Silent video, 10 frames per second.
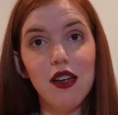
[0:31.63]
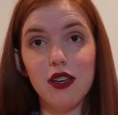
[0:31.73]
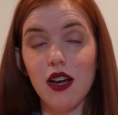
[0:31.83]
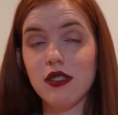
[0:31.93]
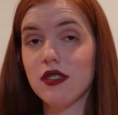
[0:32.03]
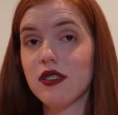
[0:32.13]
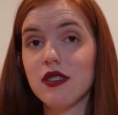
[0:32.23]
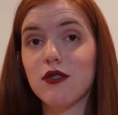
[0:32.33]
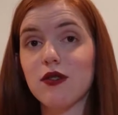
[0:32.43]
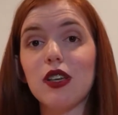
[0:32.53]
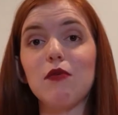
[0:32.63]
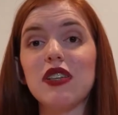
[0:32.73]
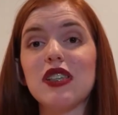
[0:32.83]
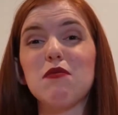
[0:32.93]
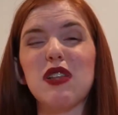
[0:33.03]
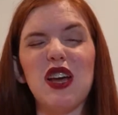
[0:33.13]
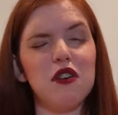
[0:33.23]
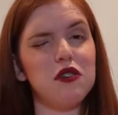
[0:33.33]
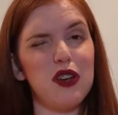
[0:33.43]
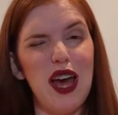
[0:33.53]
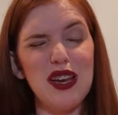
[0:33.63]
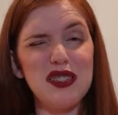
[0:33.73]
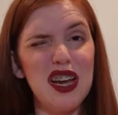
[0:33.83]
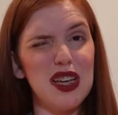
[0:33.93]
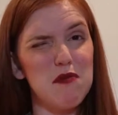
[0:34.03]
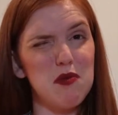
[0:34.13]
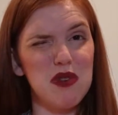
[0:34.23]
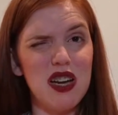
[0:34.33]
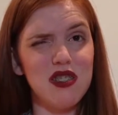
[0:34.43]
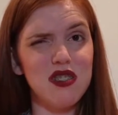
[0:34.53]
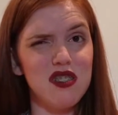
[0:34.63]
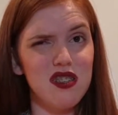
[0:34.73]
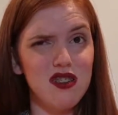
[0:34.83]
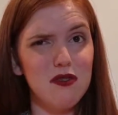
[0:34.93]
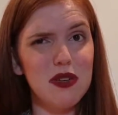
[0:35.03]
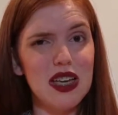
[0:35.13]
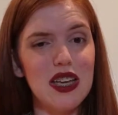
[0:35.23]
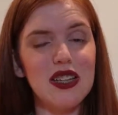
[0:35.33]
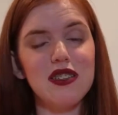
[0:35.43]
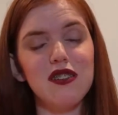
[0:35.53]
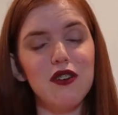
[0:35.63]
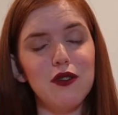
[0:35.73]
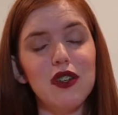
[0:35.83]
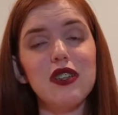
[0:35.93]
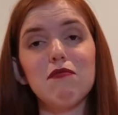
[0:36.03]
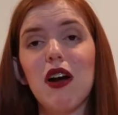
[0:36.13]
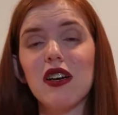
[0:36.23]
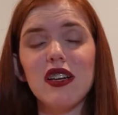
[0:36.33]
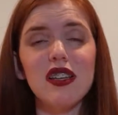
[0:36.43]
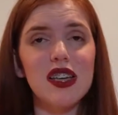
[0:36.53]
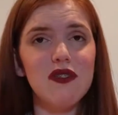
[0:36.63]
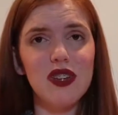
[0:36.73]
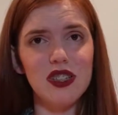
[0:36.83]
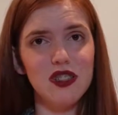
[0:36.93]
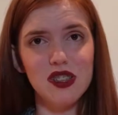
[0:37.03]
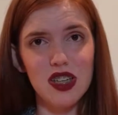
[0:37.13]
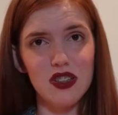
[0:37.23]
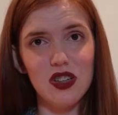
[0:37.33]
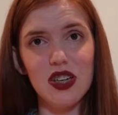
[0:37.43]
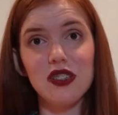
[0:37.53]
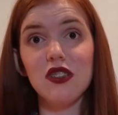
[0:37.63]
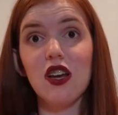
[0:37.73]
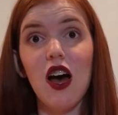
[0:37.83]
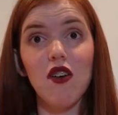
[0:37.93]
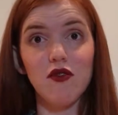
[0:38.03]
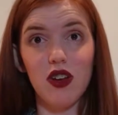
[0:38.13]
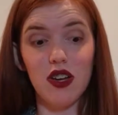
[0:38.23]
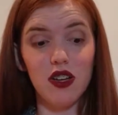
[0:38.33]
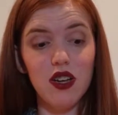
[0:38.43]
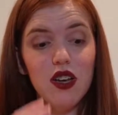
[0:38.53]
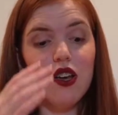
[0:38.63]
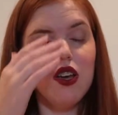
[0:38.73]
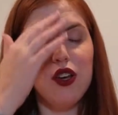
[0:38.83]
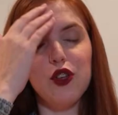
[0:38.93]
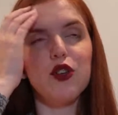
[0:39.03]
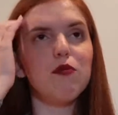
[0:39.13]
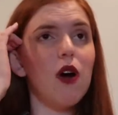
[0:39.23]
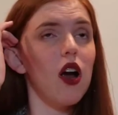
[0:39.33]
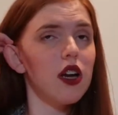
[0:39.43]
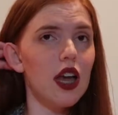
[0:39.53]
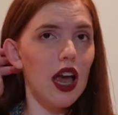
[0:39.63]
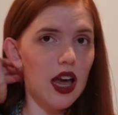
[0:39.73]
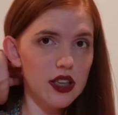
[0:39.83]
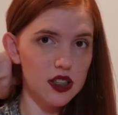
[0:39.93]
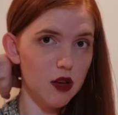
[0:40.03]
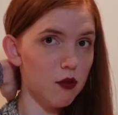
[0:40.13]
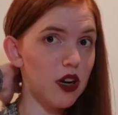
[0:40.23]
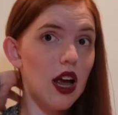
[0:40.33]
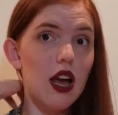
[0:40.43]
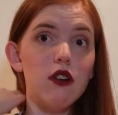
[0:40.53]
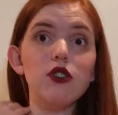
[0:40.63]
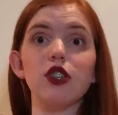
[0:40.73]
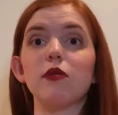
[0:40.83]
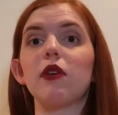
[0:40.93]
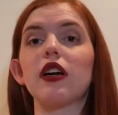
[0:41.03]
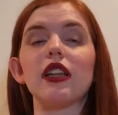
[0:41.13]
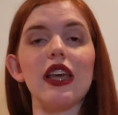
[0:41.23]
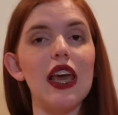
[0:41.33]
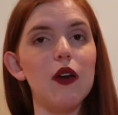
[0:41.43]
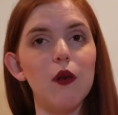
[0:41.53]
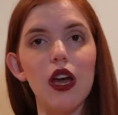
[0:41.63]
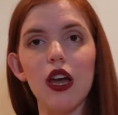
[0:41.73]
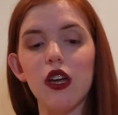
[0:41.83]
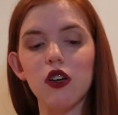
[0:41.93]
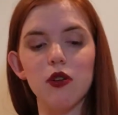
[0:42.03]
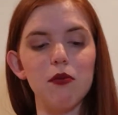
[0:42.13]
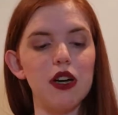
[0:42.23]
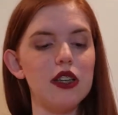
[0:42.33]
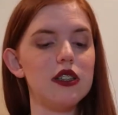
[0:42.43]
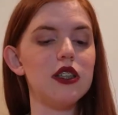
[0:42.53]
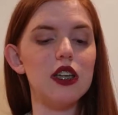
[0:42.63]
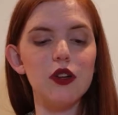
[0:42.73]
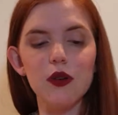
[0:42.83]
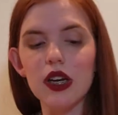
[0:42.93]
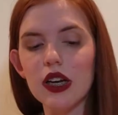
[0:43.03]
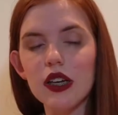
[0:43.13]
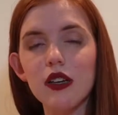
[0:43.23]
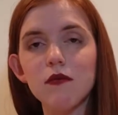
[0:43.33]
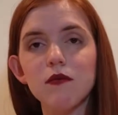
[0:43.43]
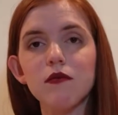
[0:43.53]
Not just is it really busy, but they also kind of jack up the prices a little bit. So parking at the convention center is not fun. You could park somewhere else. You can park at the Gateway, you can park at City Creek,